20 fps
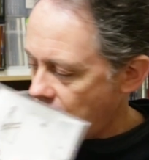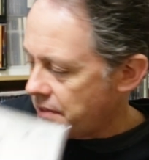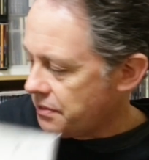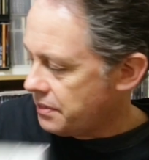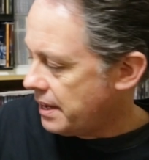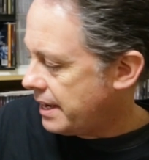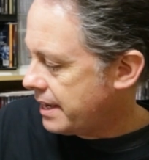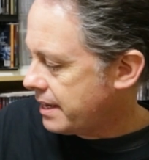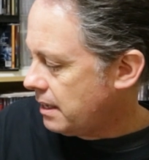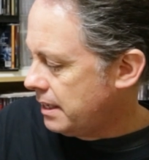
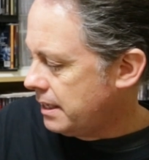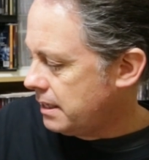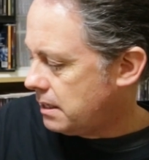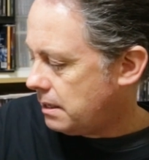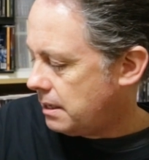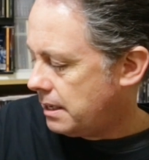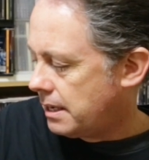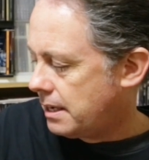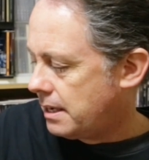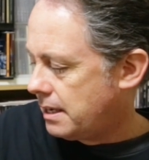that I got
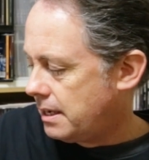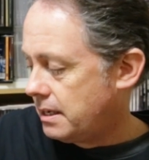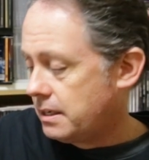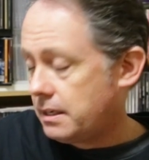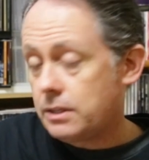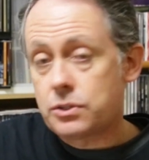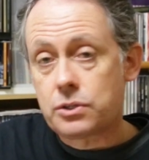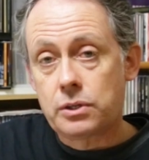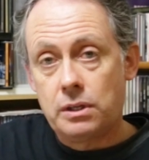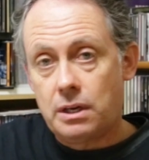
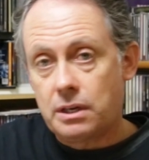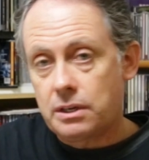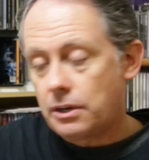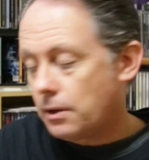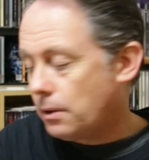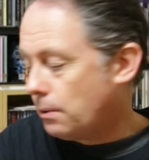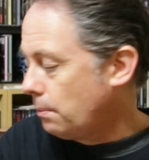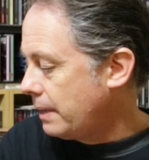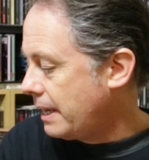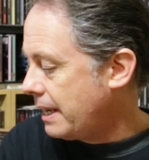not so long
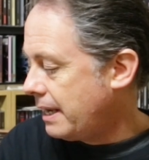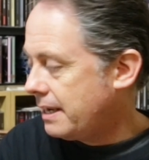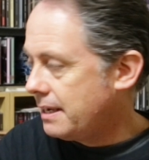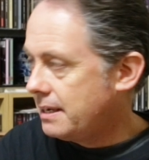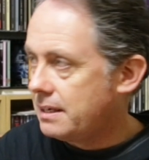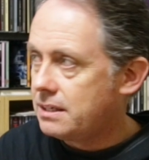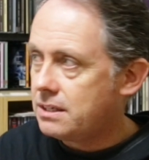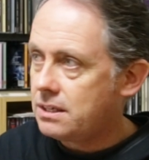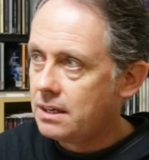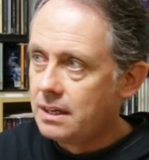ago,
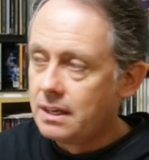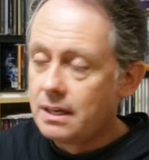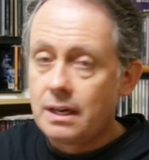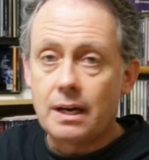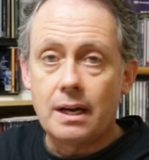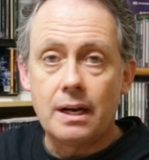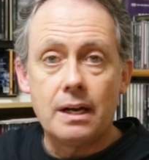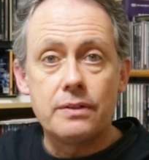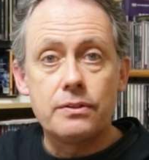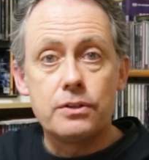and
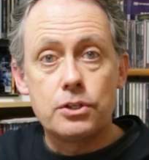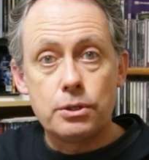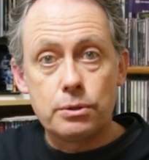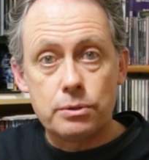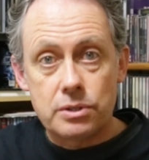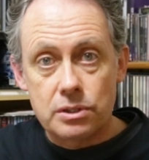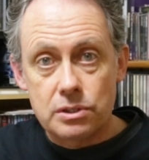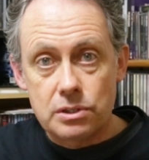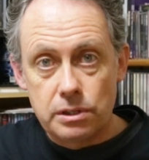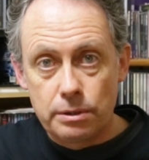The
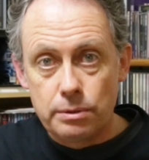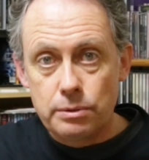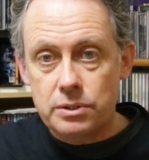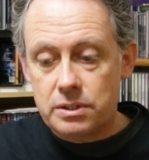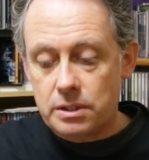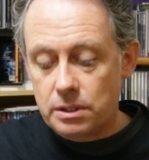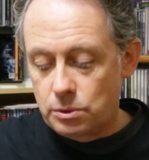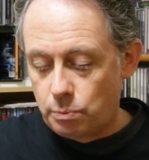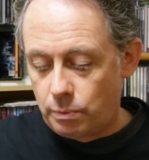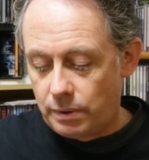Deuce is
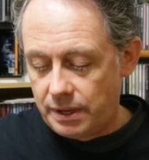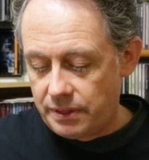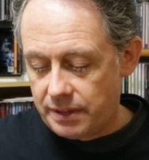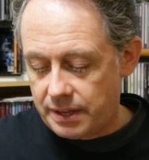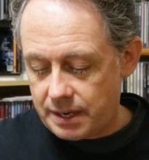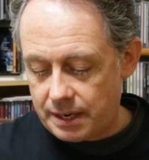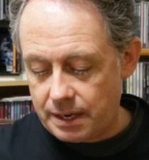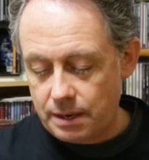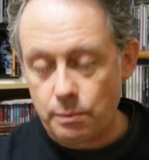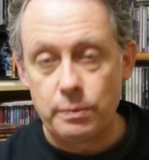Loose is one
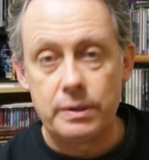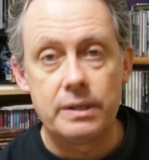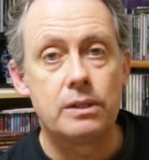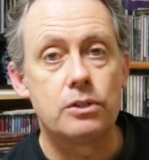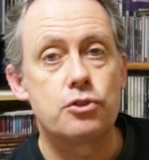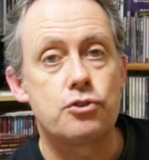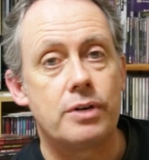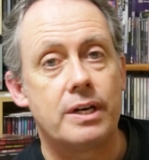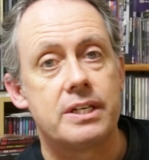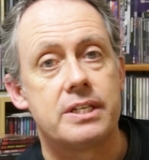that I will
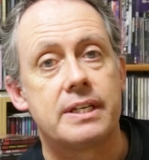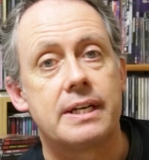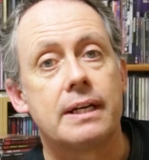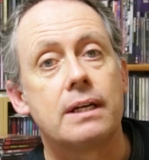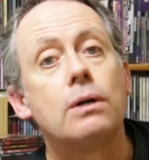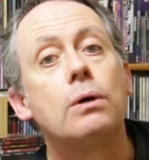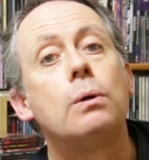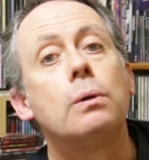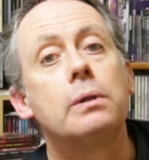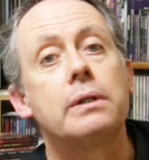try to
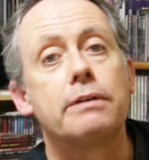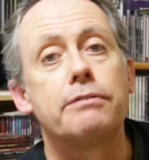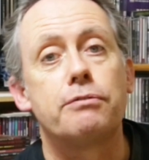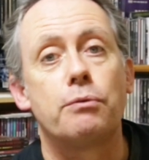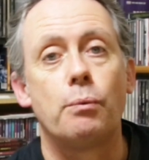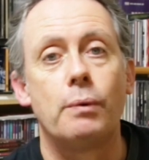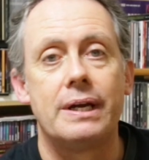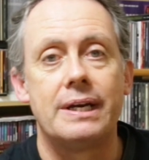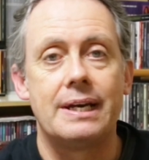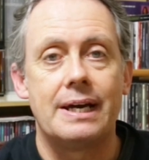get a hold of
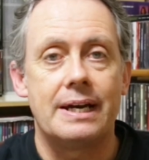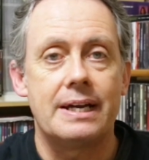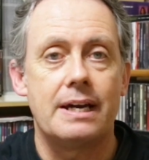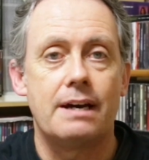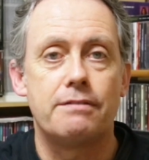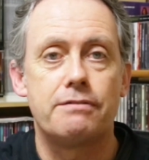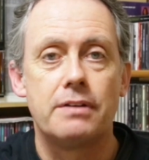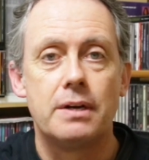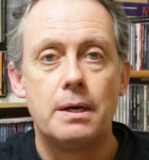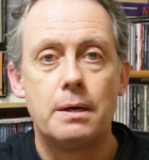when I
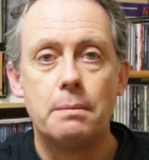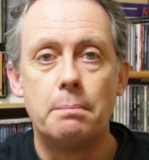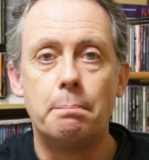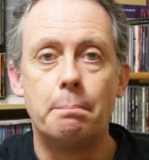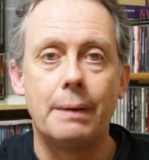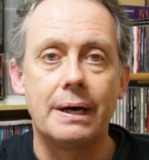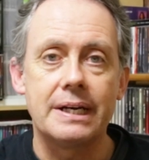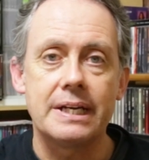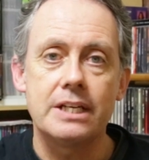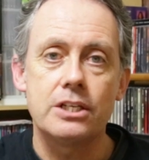have
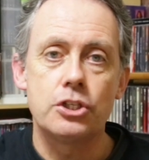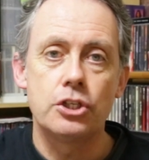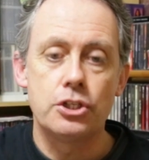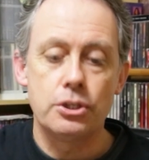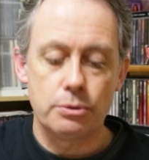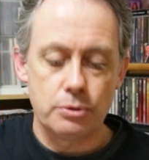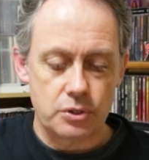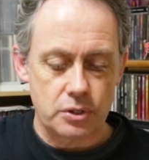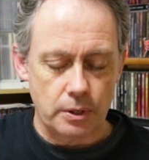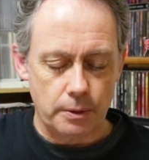money to
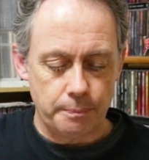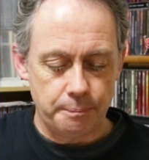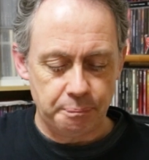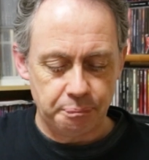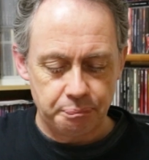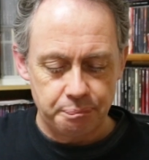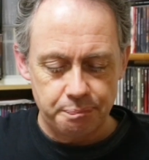do so.